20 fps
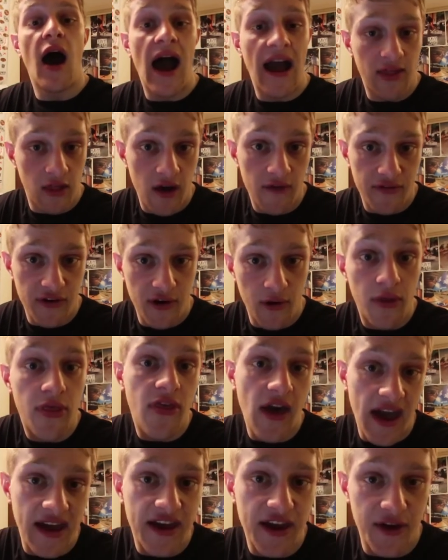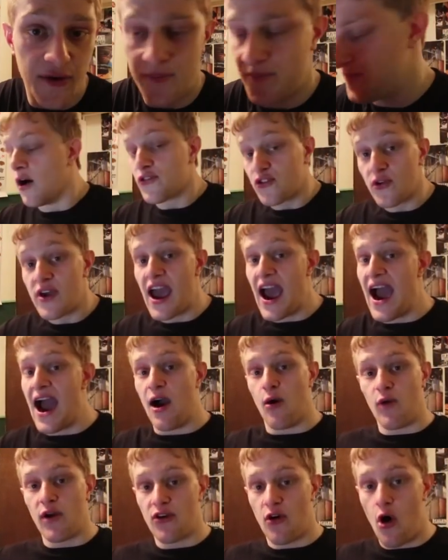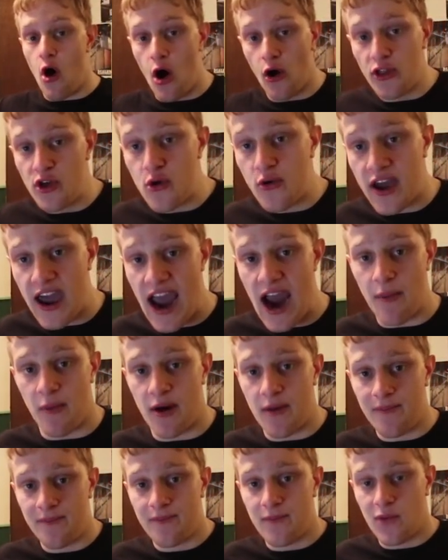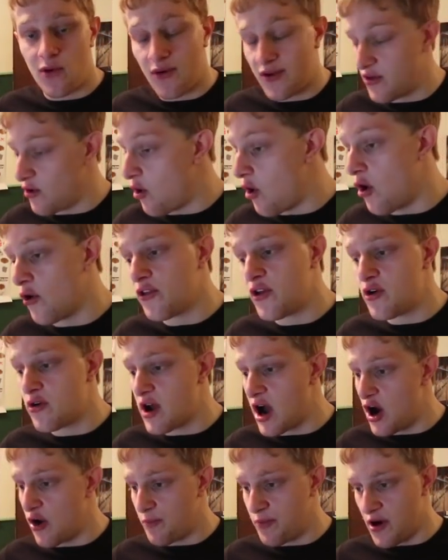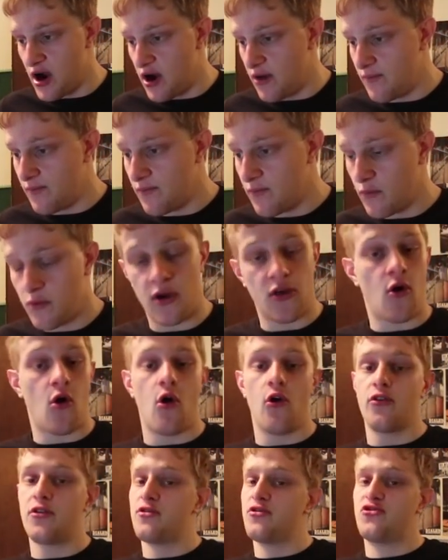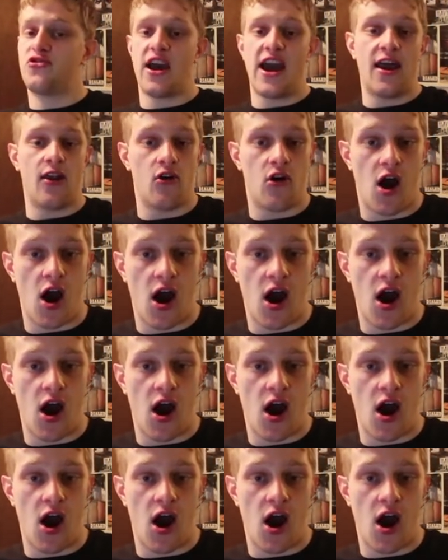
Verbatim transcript: I love you. Thank you. So yeah, with a whole new camera, with a whole new GoPro, with whole new channel